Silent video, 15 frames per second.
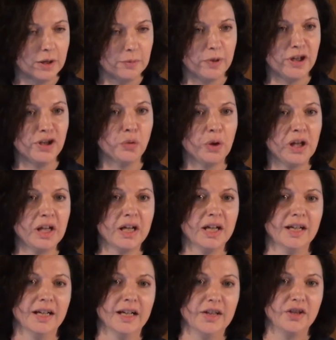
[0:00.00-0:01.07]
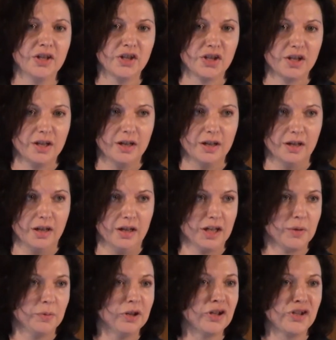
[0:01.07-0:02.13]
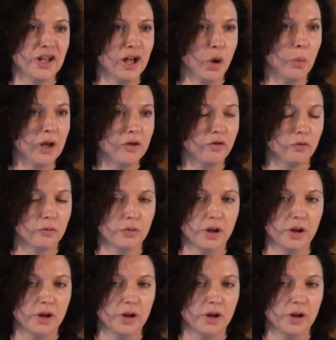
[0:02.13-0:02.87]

And by the way, this experience that I went